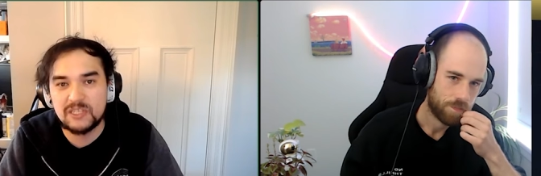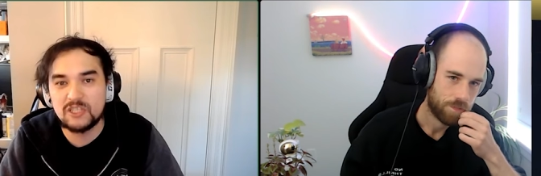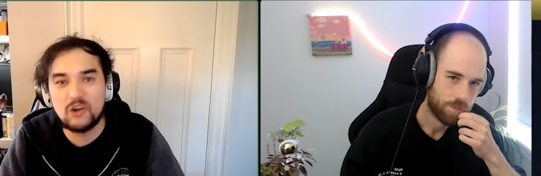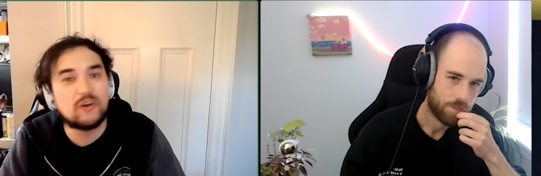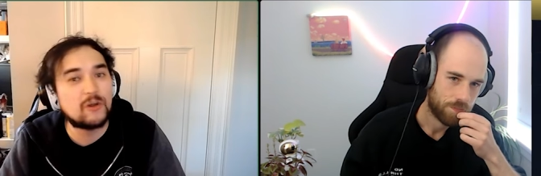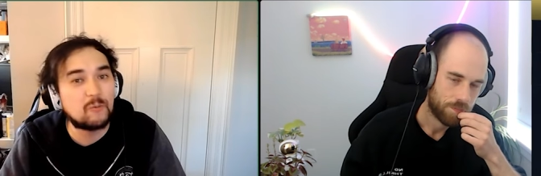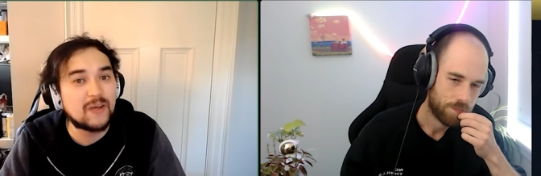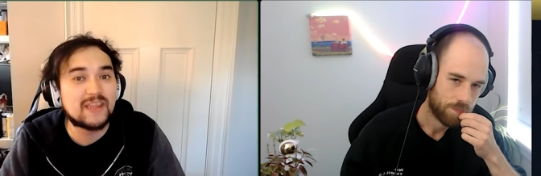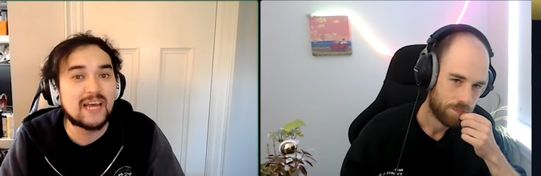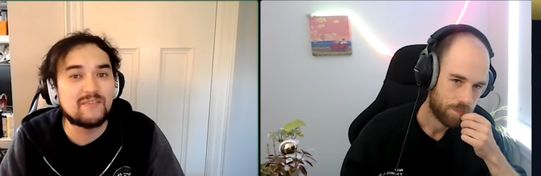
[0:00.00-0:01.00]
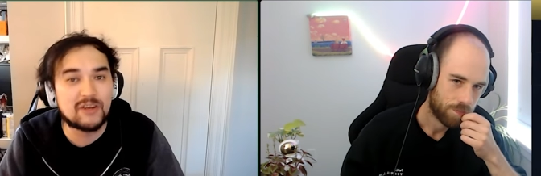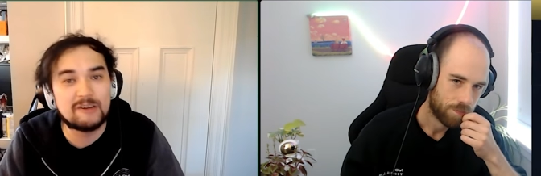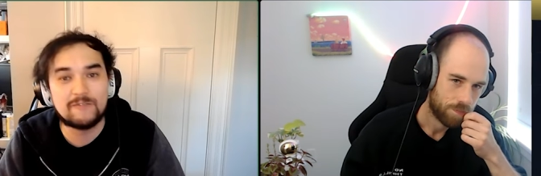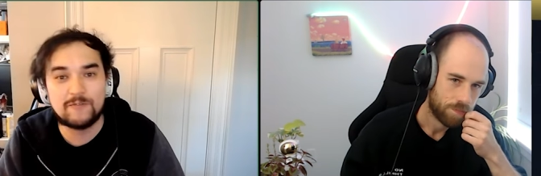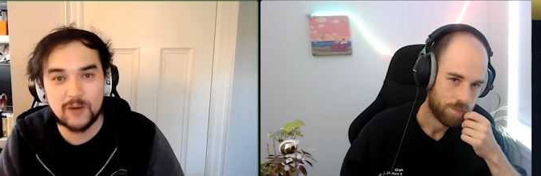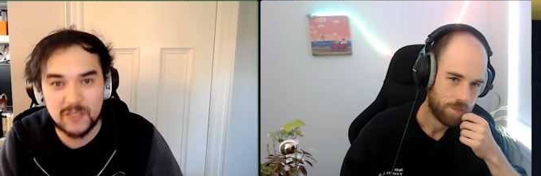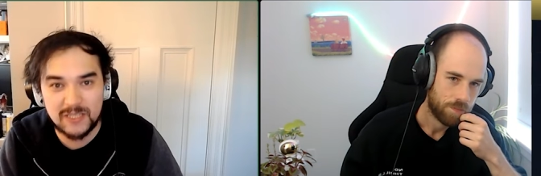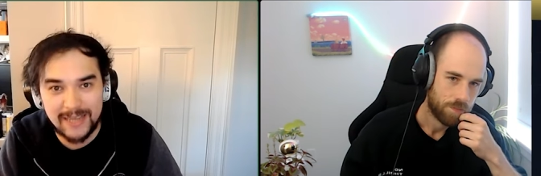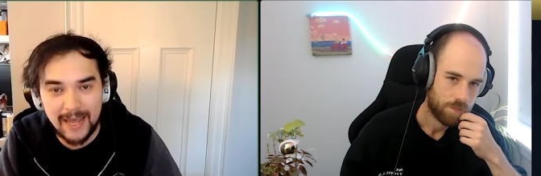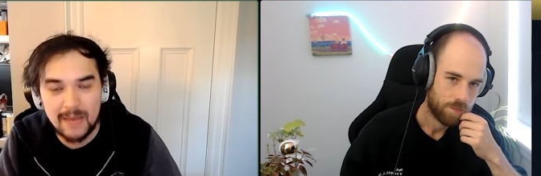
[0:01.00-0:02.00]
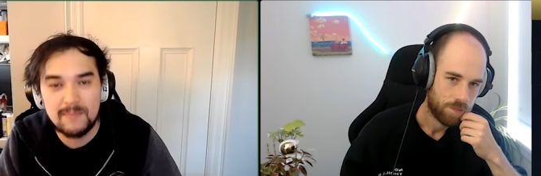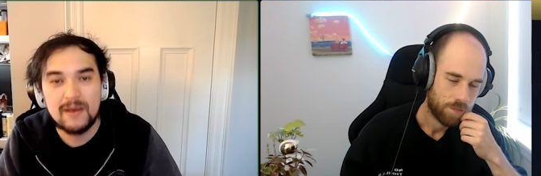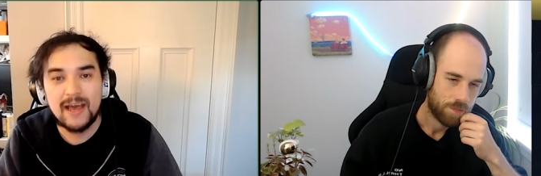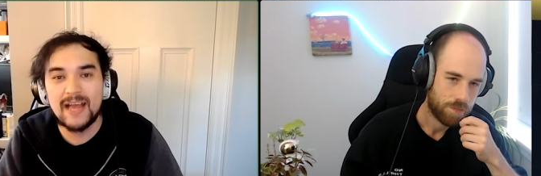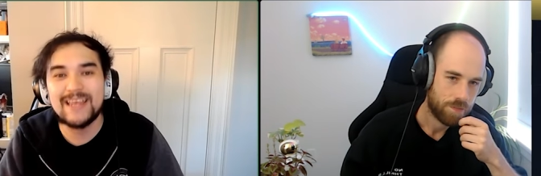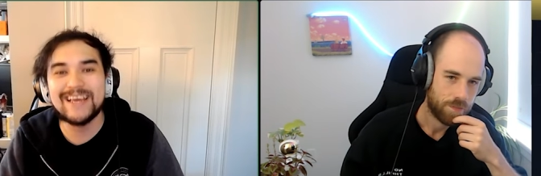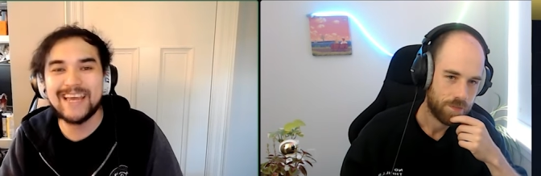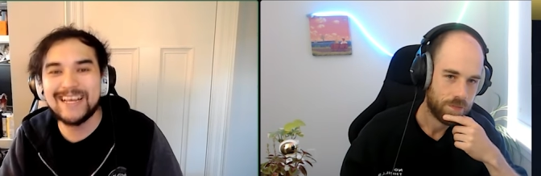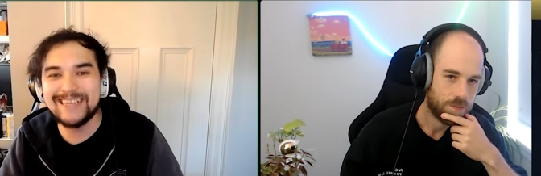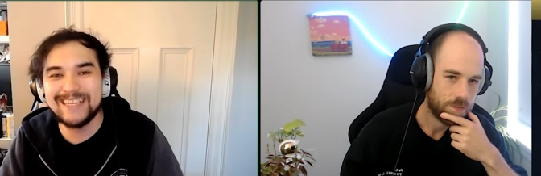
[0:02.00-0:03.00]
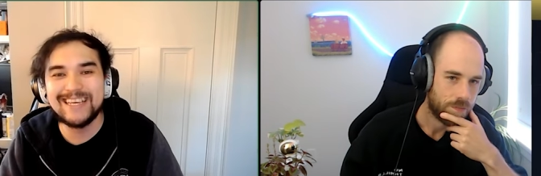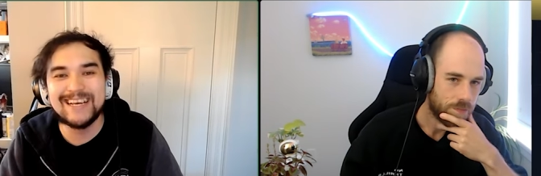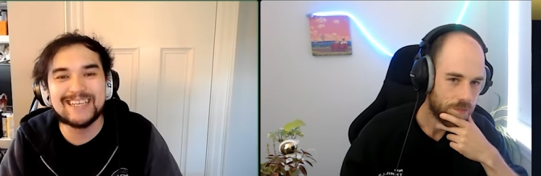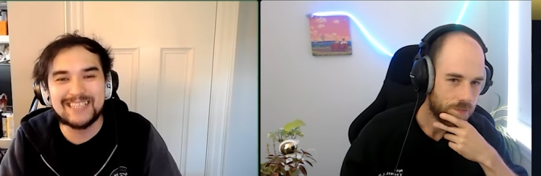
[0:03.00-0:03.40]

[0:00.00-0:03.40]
Speaker 1: and starting with that very first game, and you get the